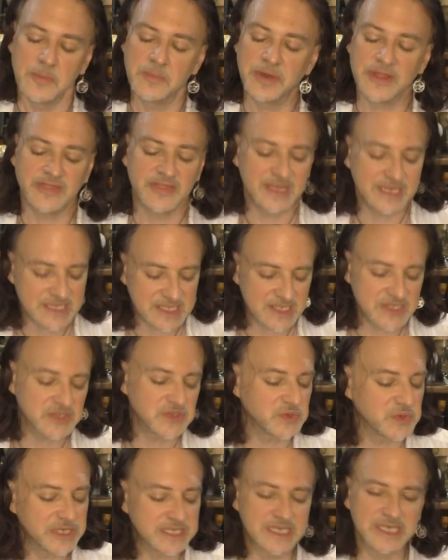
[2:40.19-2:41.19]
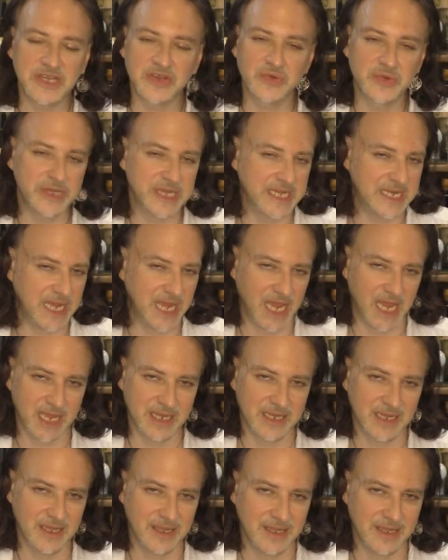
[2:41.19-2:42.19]
But this is really a
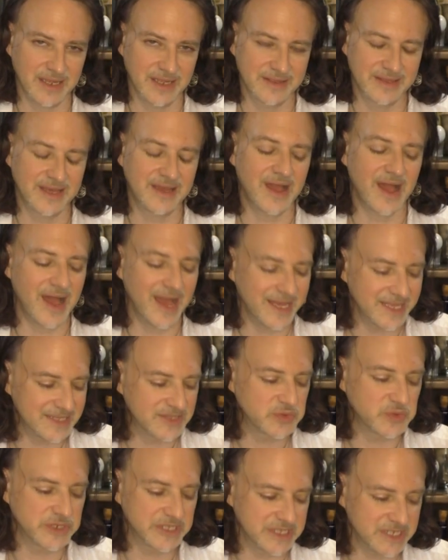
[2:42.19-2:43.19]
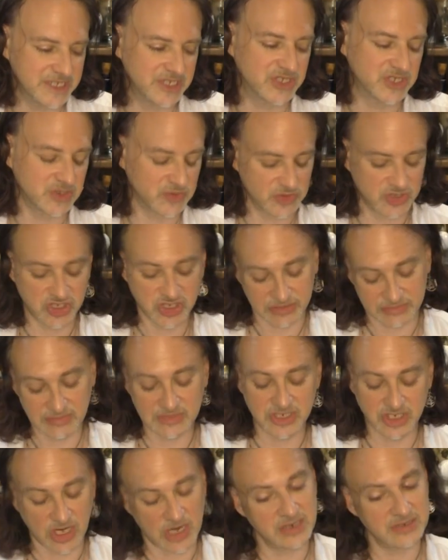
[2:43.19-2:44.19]
reading. The guides really
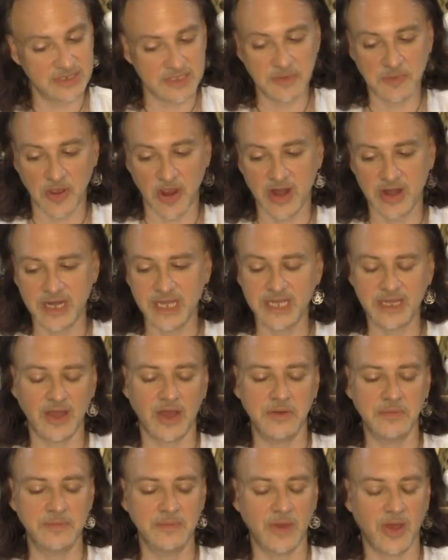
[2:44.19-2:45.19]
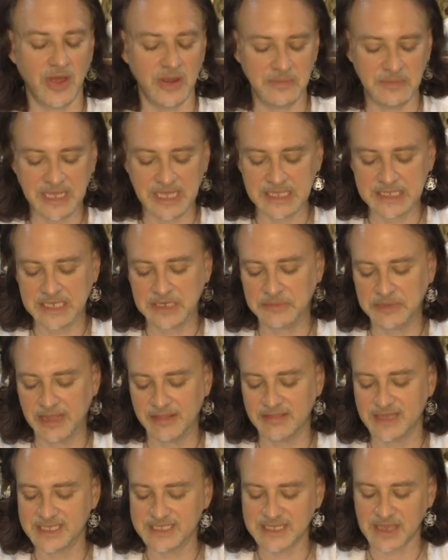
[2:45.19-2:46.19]
turned the party on me a little
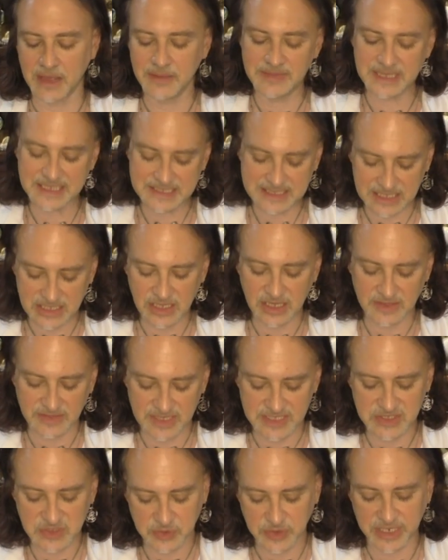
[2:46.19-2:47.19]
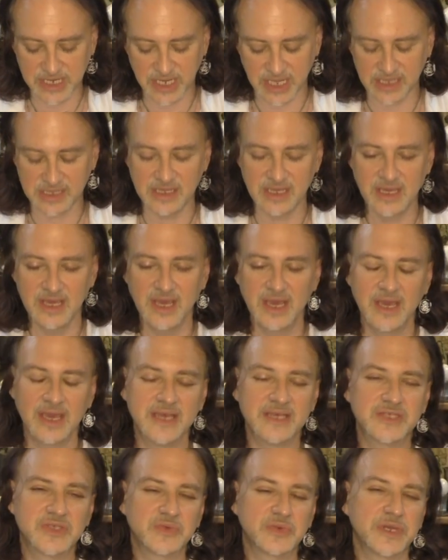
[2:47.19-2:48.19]
bit this time. They said, look, this reading
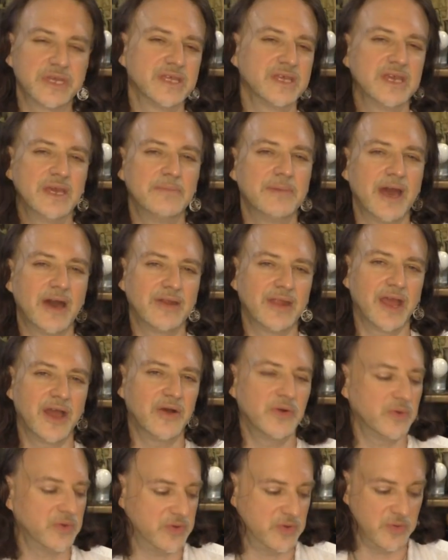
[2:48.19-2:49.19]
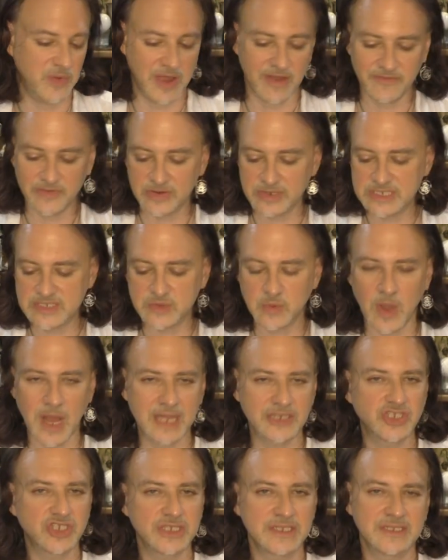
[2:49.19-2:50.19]
is really about how whoever is
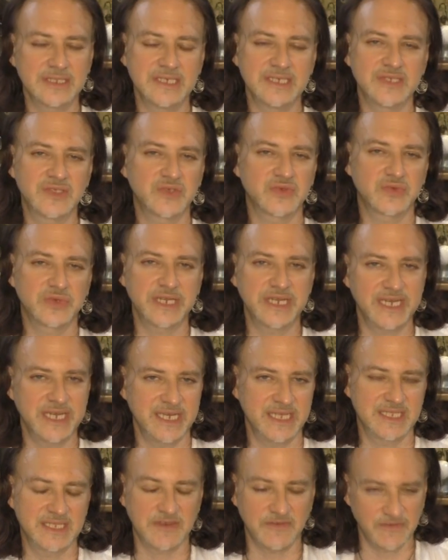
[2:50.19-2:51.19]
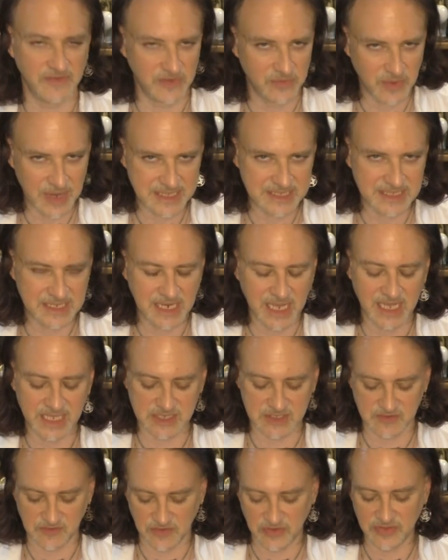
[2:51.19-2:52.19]
watching these reads, if it
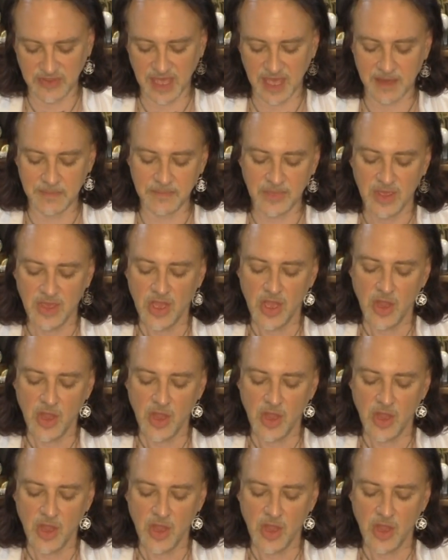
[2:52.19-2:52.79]
resonates for them,